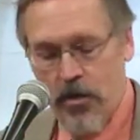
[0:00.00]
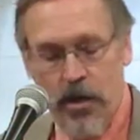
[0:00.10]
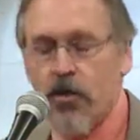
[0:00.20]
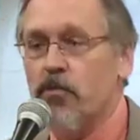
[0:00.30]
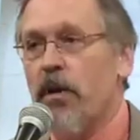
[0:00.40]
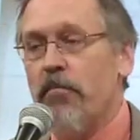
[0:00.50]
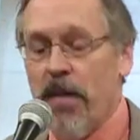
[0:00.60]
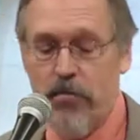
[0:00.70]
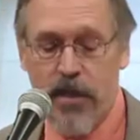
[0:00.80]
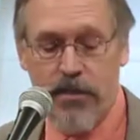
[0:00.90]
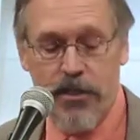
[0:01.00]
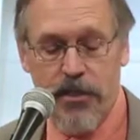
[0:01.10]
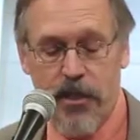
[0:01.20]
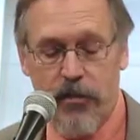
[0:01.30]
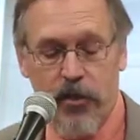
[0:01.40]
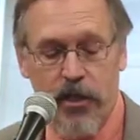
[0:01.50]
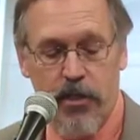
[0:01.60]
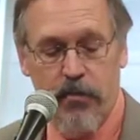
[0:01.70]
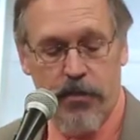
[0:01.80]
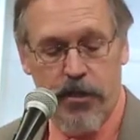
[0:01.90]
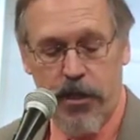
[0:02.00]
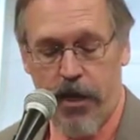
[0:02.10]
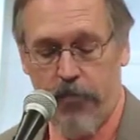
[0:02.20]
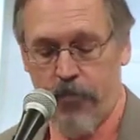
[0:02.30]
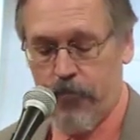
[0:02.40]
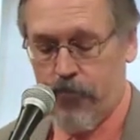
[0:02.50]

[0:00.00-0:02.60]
Here's my main message that I'm going to give you today.